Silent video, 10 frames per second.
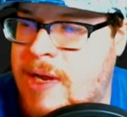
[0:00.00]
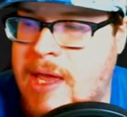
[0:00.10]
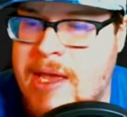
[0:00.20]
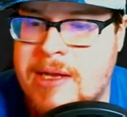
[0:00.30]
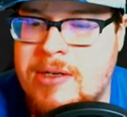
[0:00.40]
I
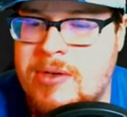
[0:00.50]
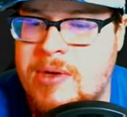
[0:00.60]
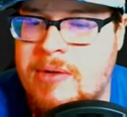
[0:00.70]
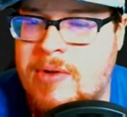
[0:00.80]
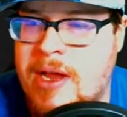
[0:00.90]
can't do
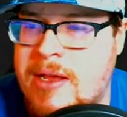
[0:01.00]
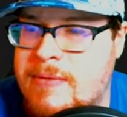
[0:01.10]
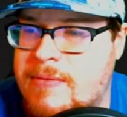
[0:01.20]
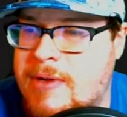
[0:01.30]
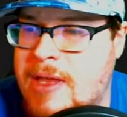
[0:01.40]
it, right?
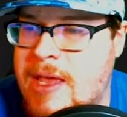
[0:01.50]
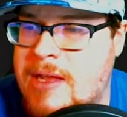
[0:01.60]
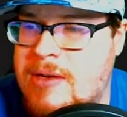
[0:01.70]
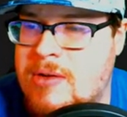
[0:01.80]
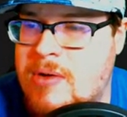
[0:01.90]
I
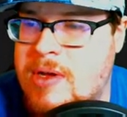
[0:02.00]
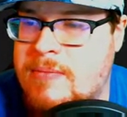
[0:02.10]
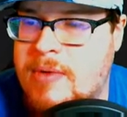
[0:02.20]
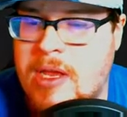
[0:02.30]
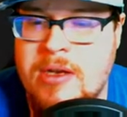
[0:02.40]
can't do it.
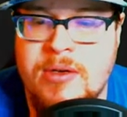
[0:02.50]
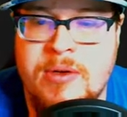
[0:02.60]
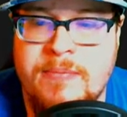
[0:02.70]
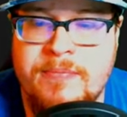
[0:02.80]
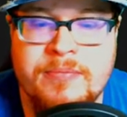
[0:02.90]
Can't do
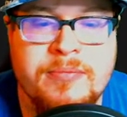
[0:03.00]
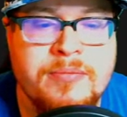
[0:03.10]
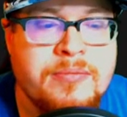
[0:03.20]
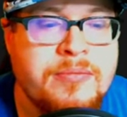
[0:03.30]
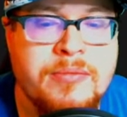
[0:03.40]
it.
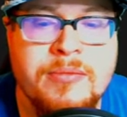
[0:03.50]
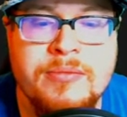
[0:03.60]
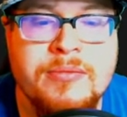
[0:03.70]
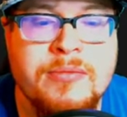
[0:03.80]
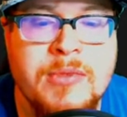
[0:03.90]

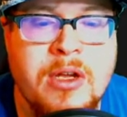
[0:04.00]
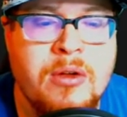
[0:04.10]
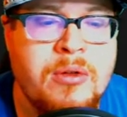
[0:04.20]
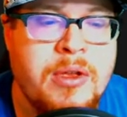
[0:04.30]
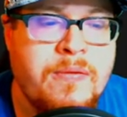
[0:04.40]

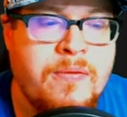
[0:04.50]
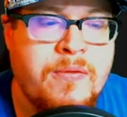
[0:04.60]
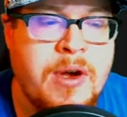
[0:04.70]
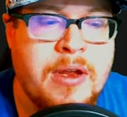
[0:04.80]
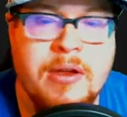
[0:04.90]
Holy
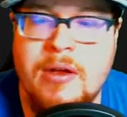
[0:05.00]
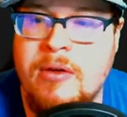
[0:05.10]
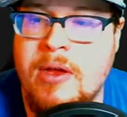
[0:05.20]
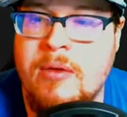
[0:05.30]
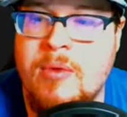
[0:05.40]
frick.
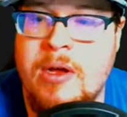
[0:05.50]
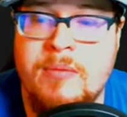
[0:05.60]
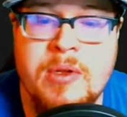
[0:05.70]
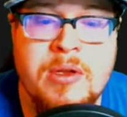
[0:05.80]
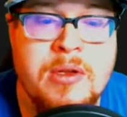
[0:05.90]
Okay, well.
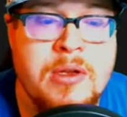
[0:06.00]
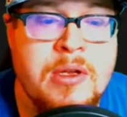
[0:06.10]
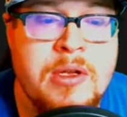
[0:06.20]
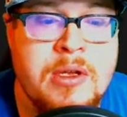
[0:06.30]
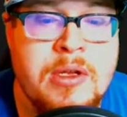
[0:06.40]

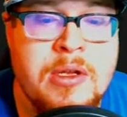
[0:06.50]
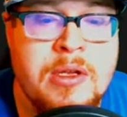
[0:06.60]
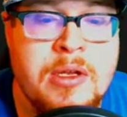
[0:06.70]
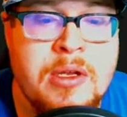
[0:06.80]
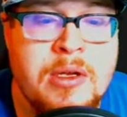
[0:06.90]

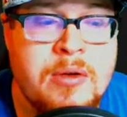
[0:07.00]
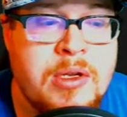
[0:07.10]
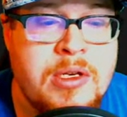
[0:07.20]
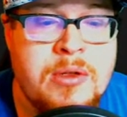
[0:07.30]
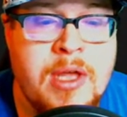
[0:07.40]
We
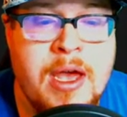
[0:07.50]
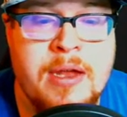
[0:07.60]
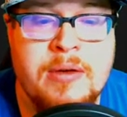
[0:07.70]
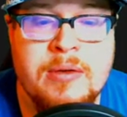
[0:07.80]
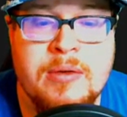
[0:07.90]
can do
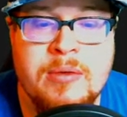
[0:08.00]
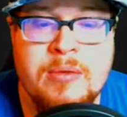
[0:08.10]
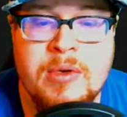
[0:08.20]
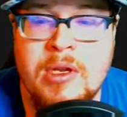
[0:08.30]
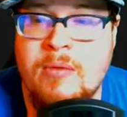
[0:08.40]
that.
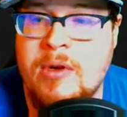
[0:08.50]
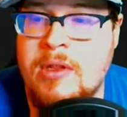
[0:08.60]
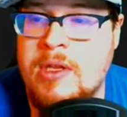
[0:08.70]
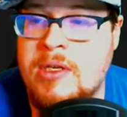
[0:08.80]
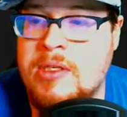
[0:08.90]
We can get rid of
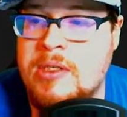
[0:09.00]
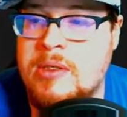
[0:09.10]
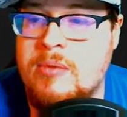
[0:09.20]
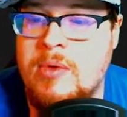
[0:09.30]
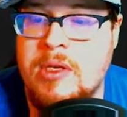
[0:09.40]
this,
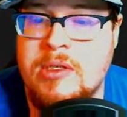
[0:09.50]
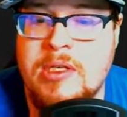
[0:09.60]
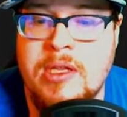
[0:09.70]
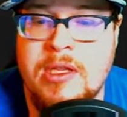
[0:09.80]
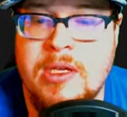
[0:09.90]
we can
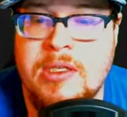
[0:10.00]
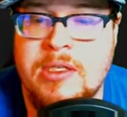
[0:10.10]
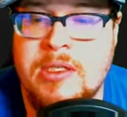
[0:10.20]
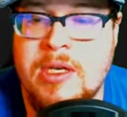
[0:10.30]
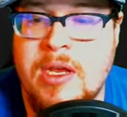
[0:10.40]
say
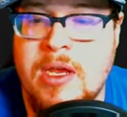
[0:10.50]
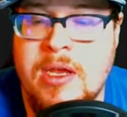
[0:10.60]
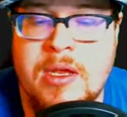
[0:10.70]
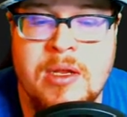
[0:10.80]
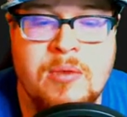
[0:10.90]
this,
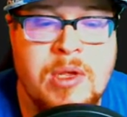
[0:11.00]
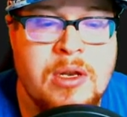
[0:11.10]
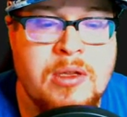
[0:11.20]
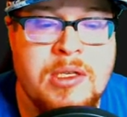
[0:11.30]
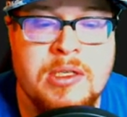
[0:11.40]
and we can
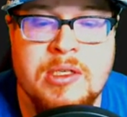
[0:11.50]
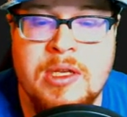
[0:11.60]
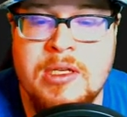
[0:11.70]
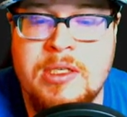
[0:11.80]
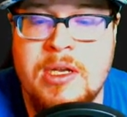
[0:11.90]
at least
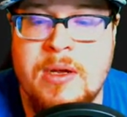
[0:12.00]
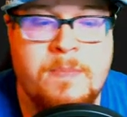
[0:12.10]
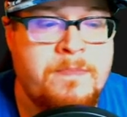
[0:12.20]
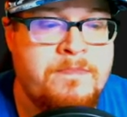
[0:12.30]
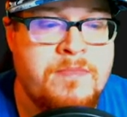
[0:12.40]
get set up,
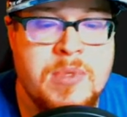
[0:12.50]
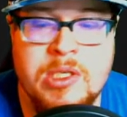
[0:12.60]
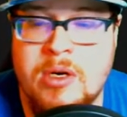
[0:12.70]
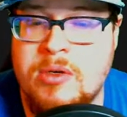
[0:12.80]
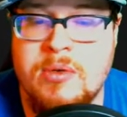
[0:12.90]

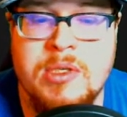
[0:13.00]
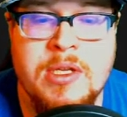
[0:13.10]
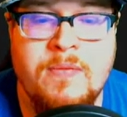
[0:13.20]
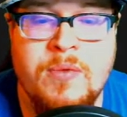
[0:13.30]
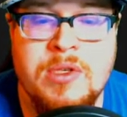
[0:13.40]
start doing
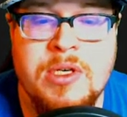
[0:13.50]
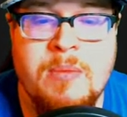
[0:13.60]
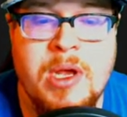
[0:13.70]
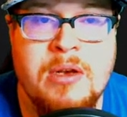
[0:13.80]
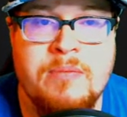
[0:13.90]
stuff with Gem
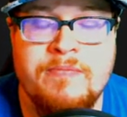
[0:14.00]
Hide.